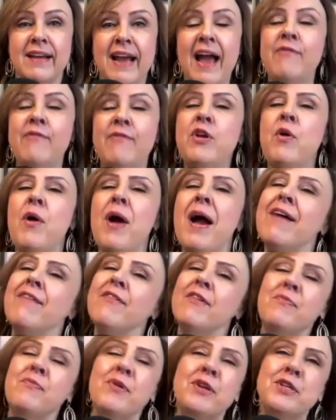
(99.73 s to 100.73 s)
Have you
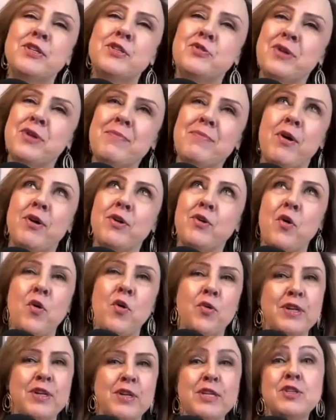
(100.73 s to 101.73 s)
ever put a dream on
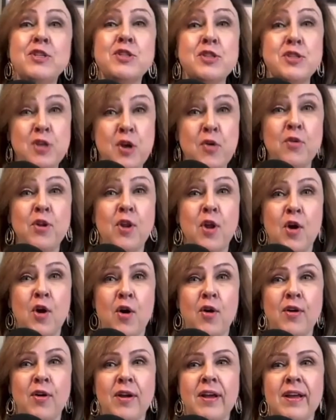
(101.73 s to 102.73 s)
hold so
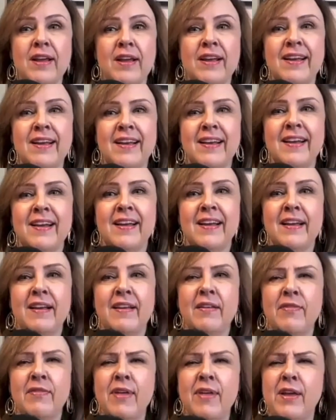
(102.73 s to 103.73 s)
long
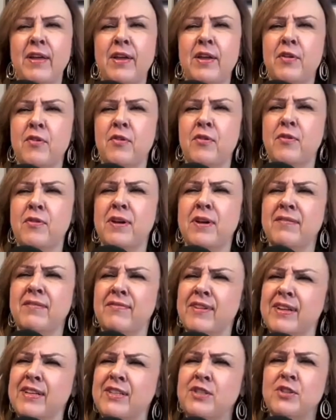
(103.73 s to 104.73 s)
that you
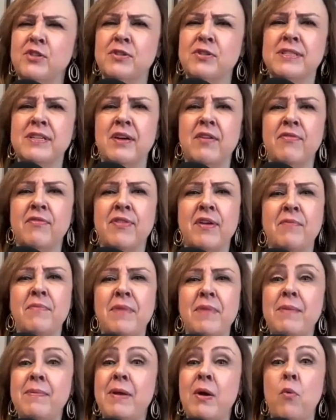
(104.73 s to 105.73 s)
convinced yourself that
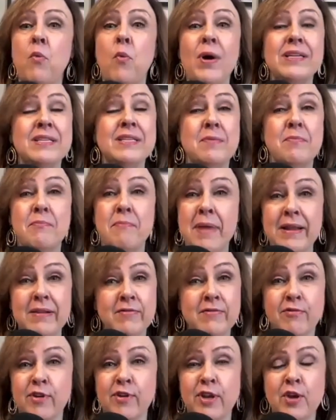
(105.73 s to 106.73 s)
maybe it wasn't
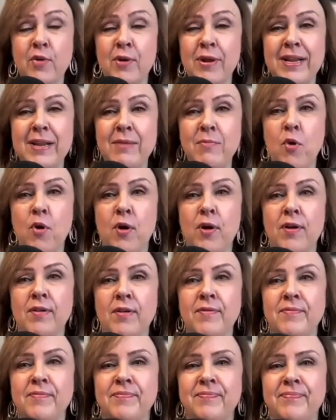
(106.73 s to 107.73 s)
meant for you
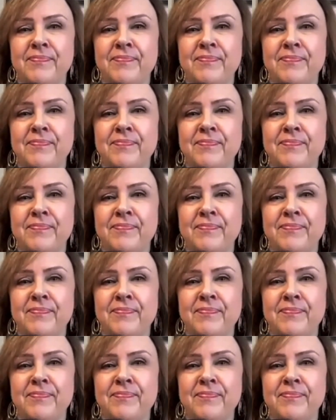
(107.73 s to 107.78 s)
anymore?